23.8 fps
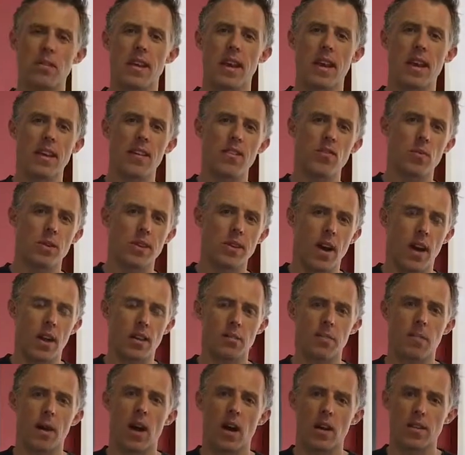days we talked
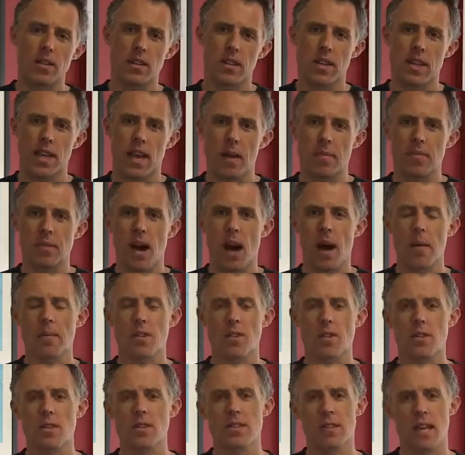about the
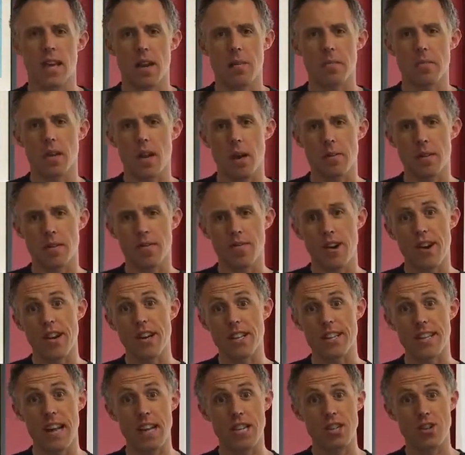abdominals and becoming very
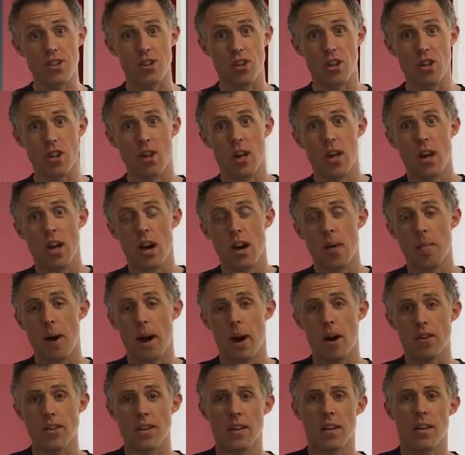intentional
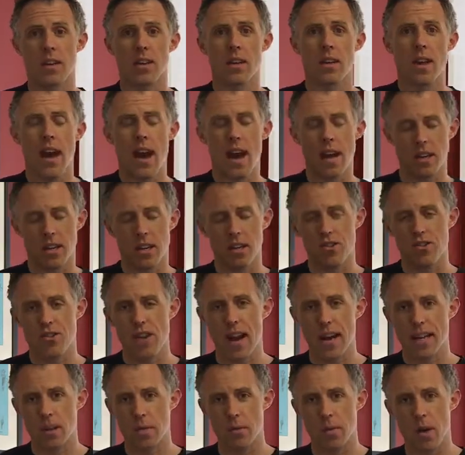about how to
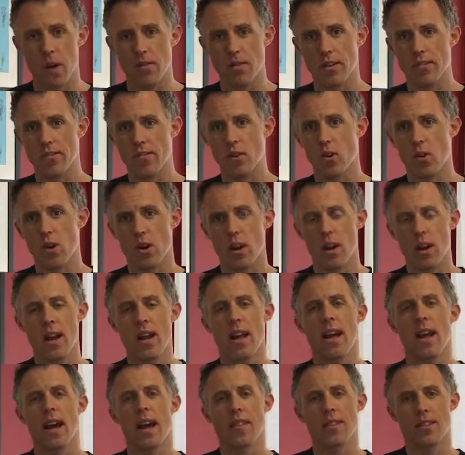contract the pelvic floor
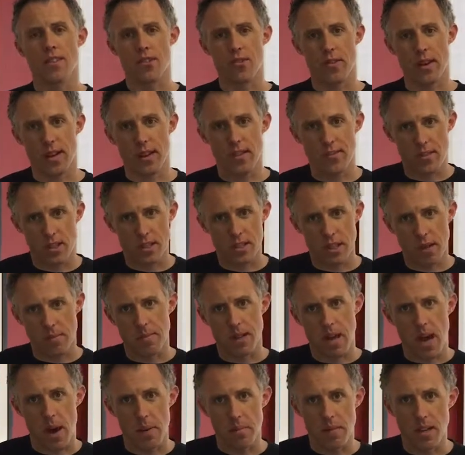and the transverse
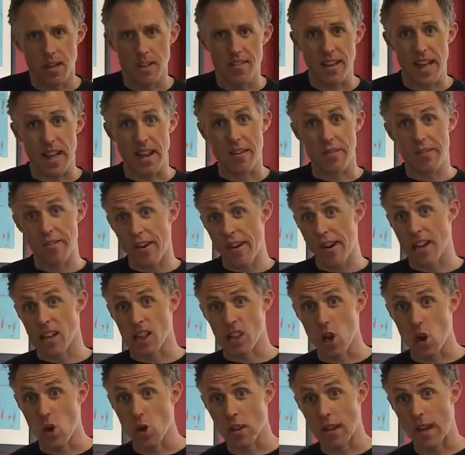abdominis at a very
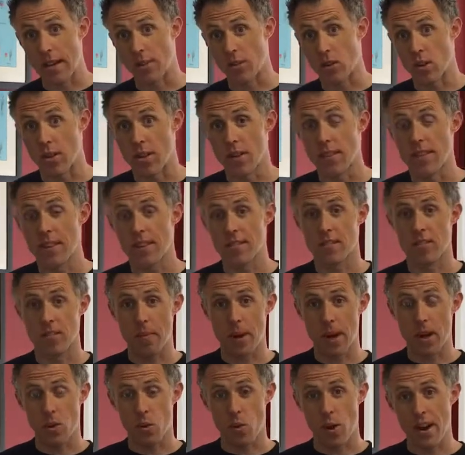low level. This is
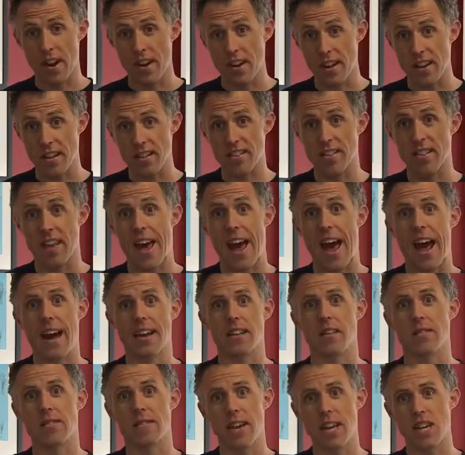about awareness,
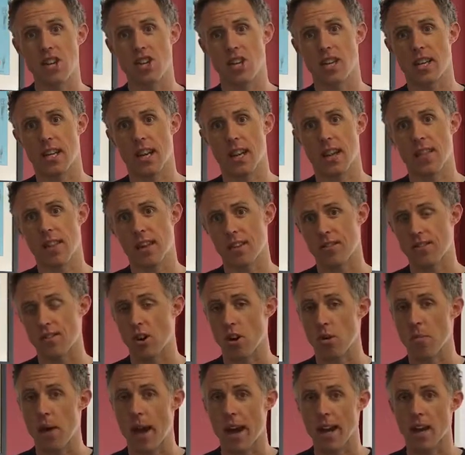activation, getting things
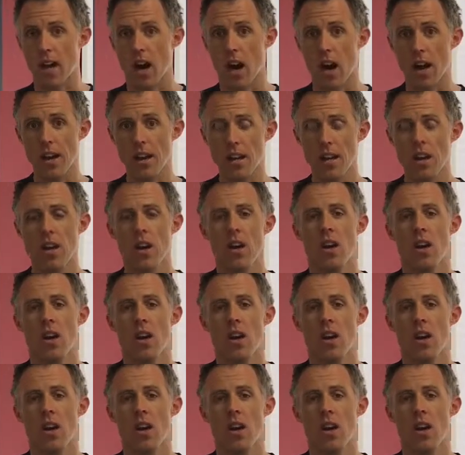turned back on.